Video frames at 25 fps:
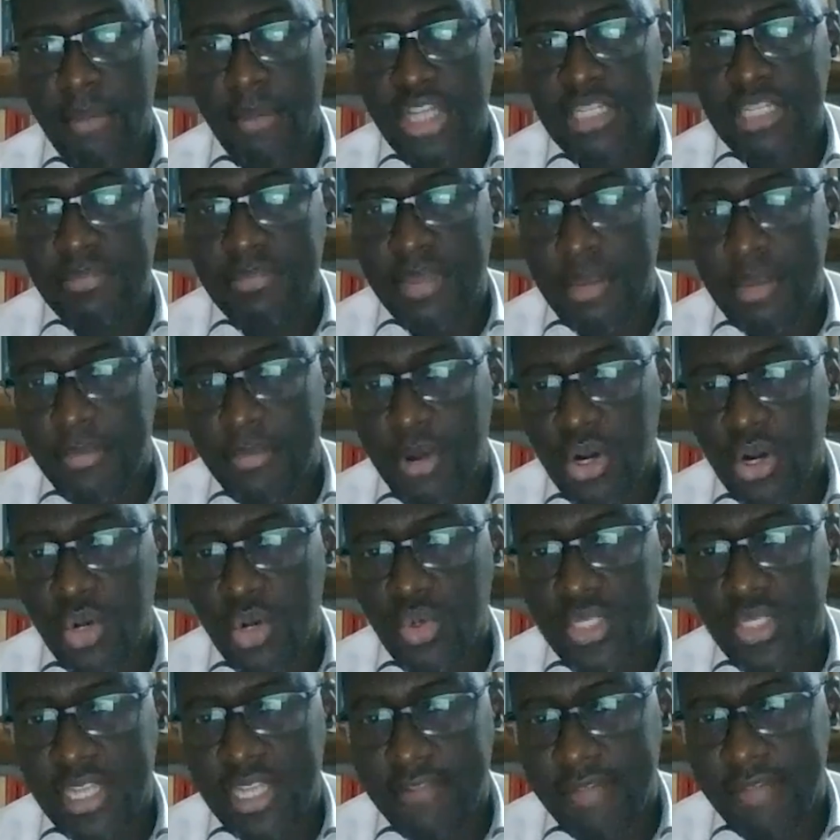Most
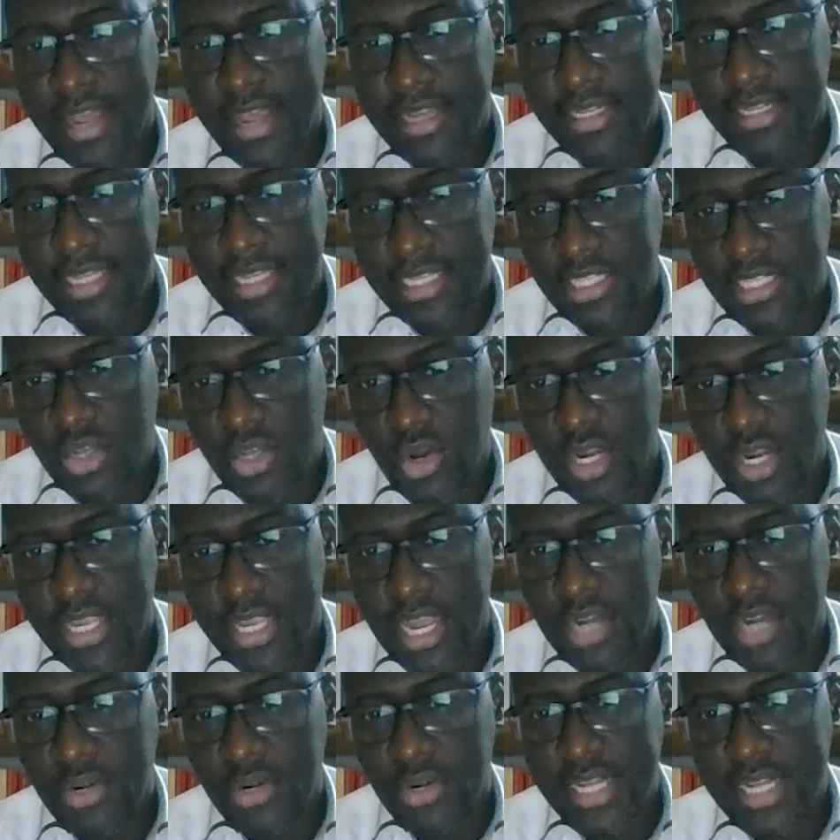people who defend this
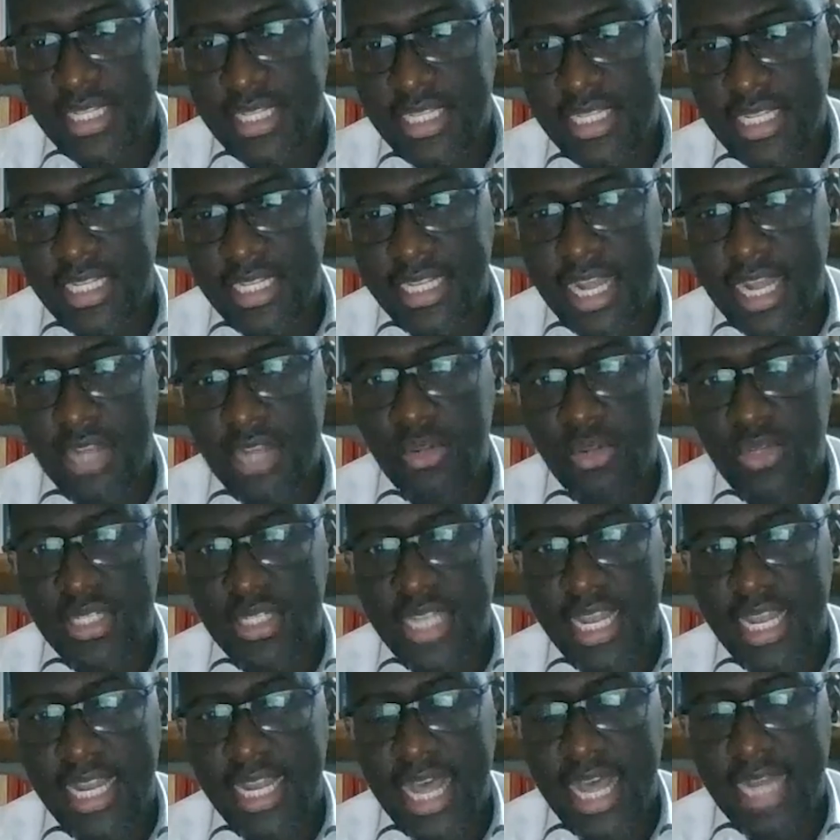colonial currency tend
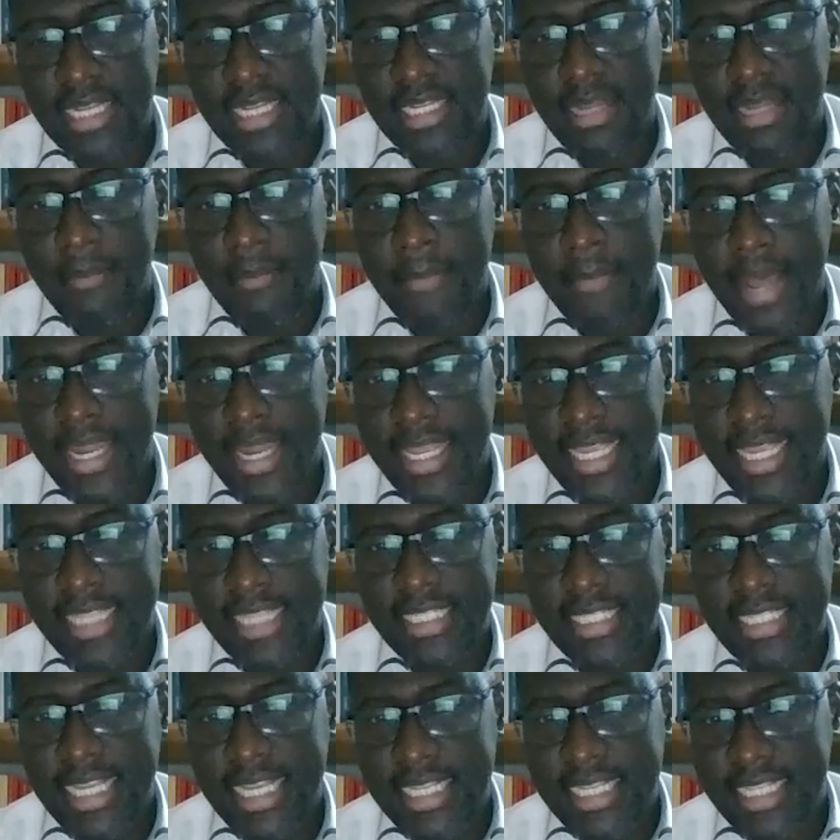to say that
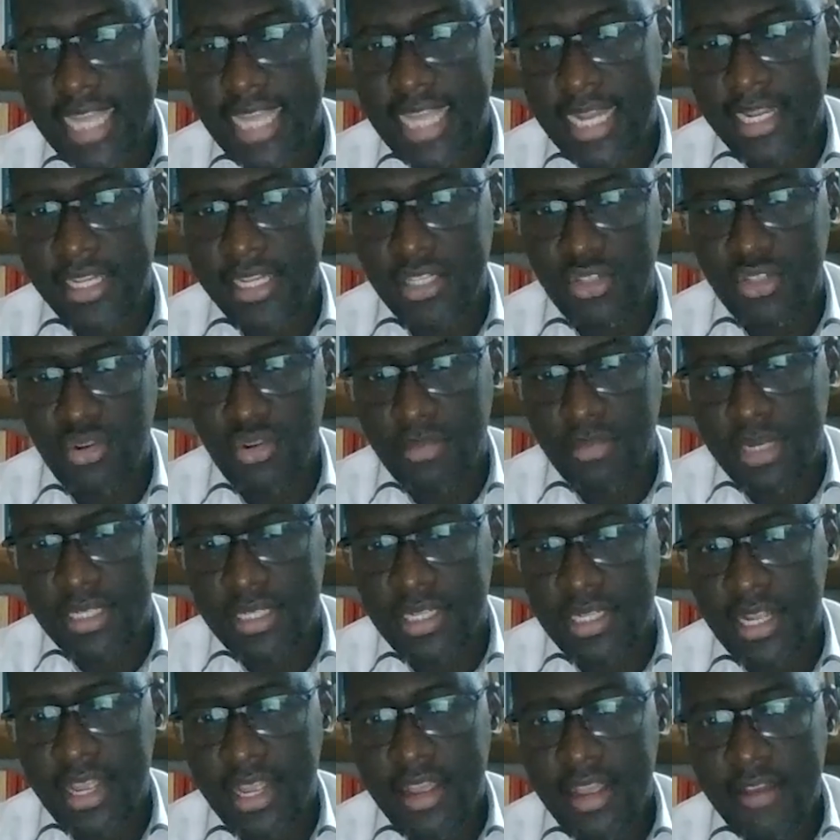money is just an
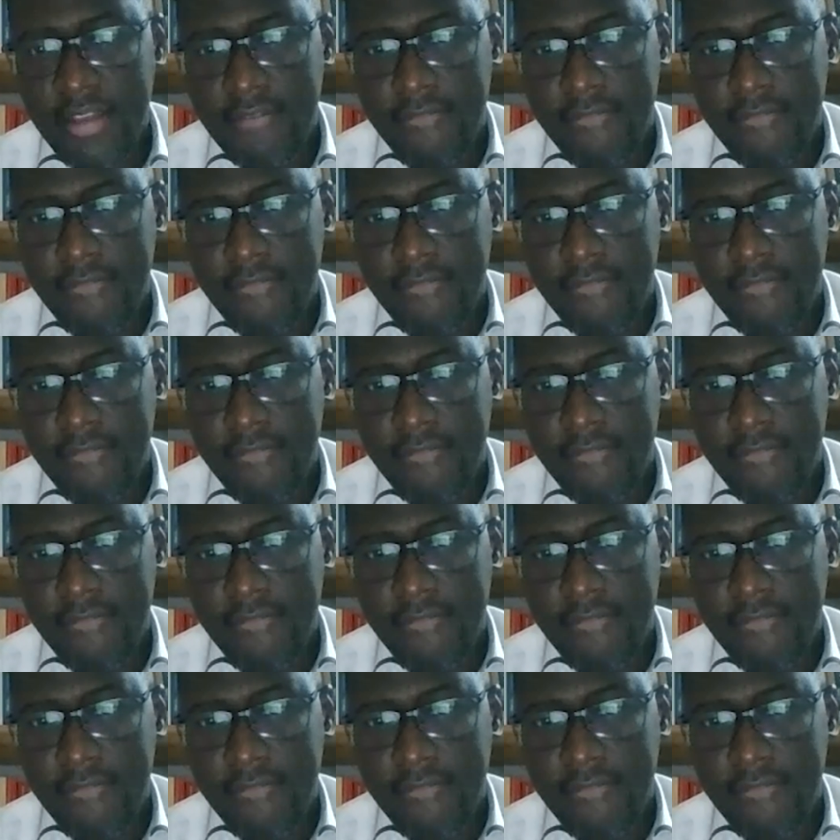instrument